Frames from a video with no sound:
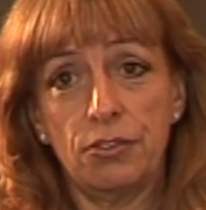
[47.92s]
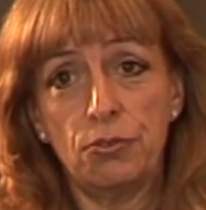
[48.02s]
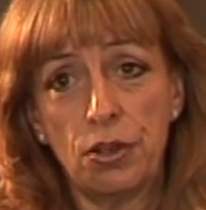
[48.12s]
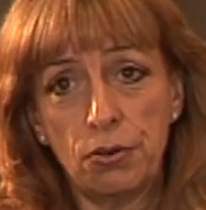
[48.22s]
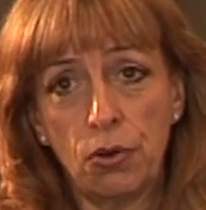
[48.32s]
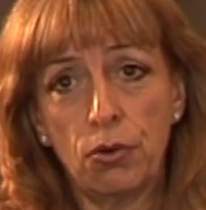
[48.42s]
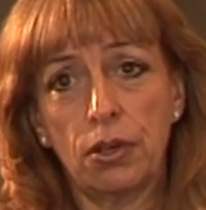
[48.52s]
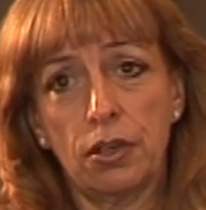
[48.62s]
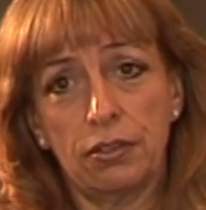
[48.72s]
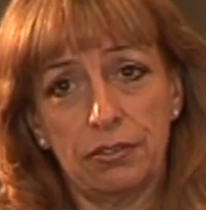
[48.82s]
you no
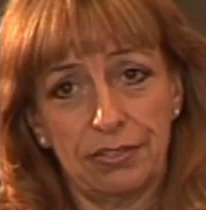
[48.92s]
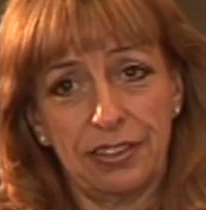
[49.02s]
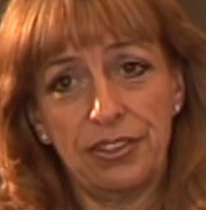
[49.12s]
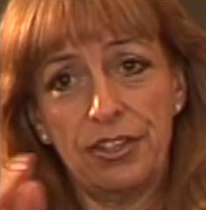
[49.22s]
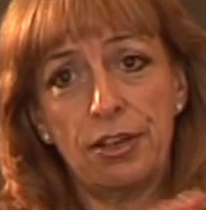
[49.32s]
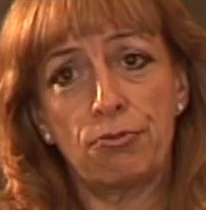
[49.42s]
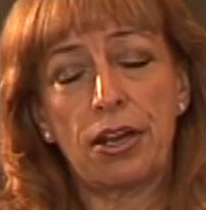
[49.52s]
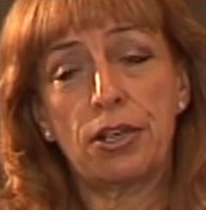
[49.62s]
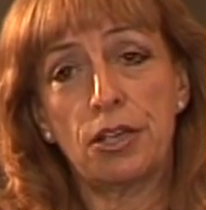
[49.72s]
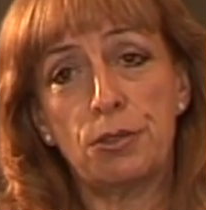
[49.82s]
longer, in the end,
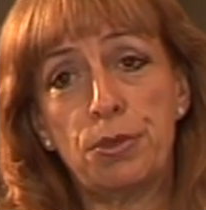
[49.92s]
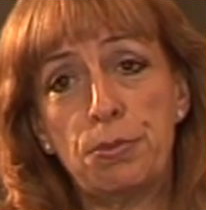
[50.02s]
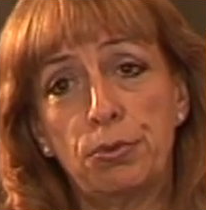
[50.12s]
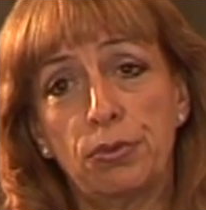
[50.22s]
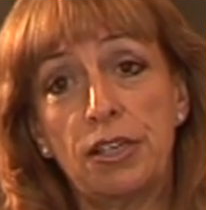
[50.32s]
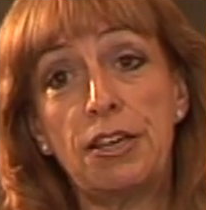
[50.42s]
recognize people,